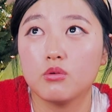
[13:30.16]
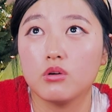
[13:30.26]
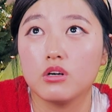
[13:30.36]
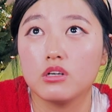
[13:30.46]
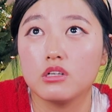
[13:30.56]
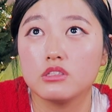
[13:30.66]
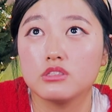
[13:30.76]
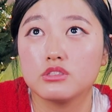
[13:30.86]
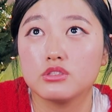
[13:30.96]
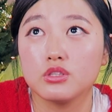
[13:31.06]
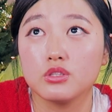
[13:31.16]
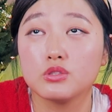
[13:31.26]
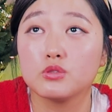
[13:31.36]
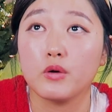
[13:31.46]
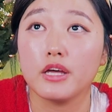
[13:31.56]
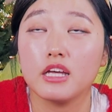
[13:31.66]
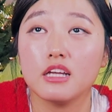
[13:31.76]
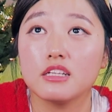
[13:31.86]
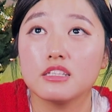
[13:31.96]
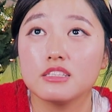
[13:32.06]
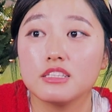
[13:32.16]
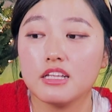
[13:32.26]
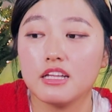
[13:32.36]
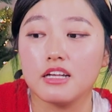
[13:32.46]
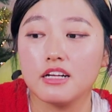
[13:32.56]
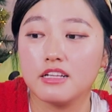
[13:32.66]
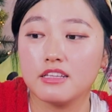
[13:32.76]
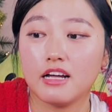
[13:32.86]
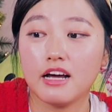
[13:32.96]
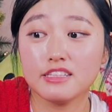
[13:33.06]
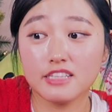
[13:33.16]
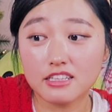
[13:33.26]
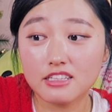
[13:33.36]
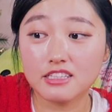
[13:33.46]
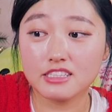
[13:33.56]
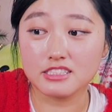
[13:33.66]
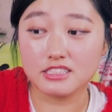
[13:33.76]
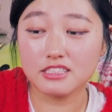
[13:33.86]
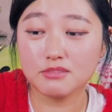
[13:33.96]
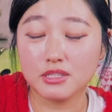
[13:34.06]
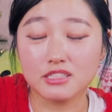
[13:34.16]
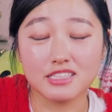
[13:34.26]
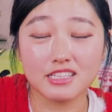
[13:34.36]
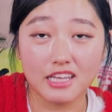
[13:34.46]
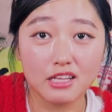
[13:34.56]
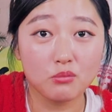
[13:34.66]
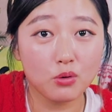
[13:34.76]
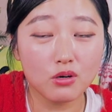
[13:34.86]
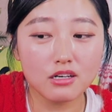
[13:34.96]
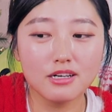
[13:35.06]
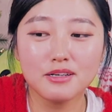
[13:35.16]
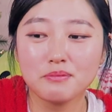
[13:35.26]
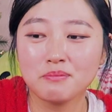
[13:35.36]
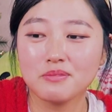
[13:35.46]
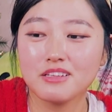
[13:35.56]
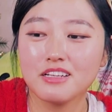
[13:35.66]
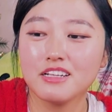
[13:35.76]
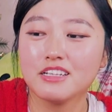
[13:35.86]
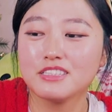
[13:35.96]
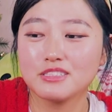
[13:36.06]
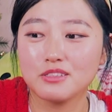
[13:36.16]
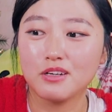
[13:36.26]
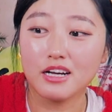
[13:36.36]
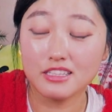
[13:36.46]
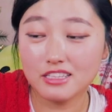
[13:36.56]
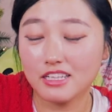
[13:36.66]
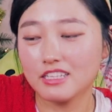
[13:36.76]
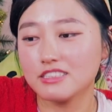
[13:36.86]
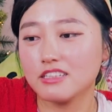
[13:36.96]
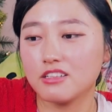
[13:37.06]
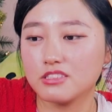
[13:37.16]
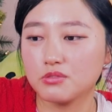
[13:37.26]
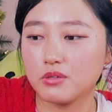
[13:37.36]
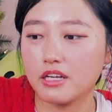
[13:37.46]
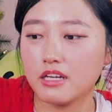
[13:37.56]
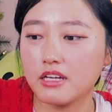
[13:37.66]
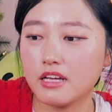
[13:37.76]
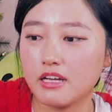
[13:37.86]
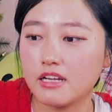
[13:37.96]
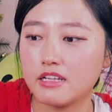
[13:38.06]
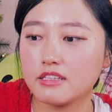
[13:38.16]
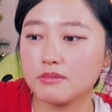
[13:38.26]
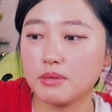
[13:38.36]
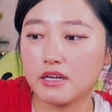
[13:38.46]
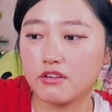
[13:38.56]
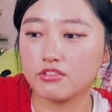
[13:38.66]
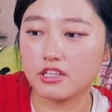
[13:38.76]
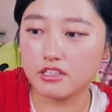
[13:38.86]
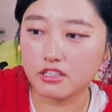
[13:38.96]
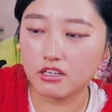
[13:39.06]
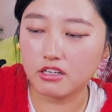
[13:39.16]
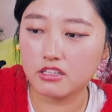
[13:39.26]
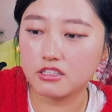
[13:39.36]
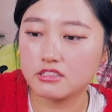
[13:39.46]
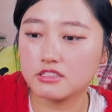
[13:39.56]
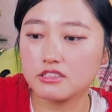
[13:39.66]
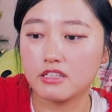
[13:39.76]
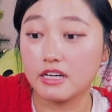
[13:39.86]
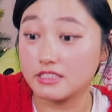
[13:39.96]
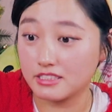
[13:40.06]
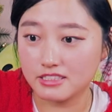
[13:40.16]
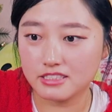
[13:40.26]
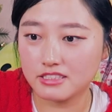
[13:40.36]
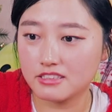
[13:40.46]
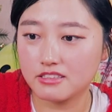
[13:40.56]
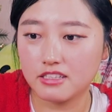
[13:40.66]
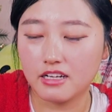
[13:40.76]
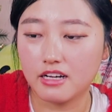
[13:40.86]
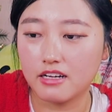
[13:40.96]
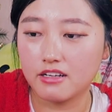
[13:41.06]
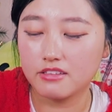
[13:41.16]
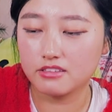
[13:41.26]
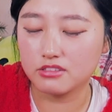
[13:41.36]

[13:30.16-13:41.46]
was to lose weight. And I technically did because I gained more. So I guess I lost weight and pay off credit cards. I did. I